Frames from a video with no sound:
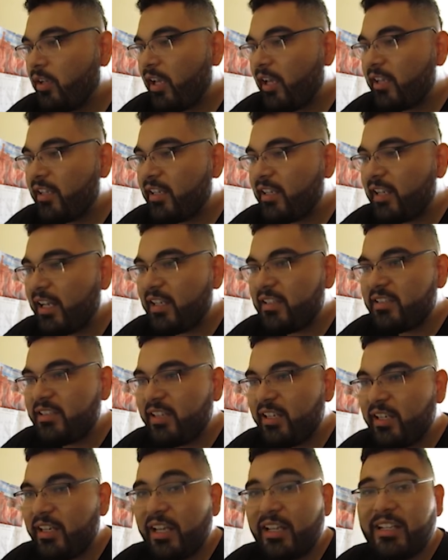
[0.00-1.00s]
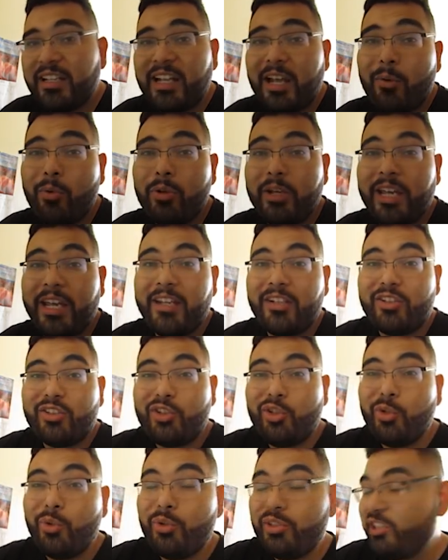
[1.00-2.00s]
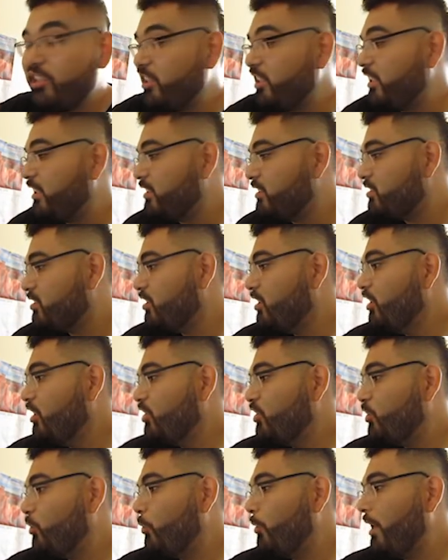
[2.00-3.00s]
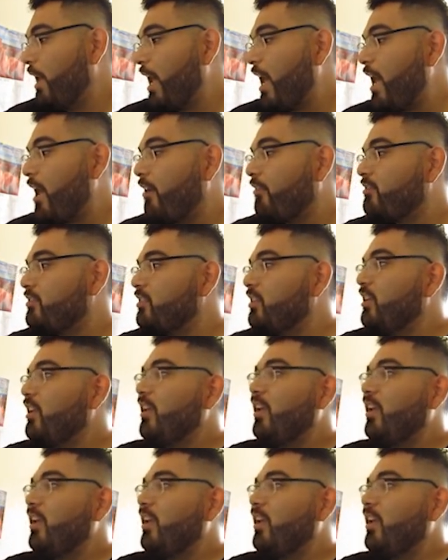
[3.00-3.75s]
And then that's it. And then I will get two sheets, two halves.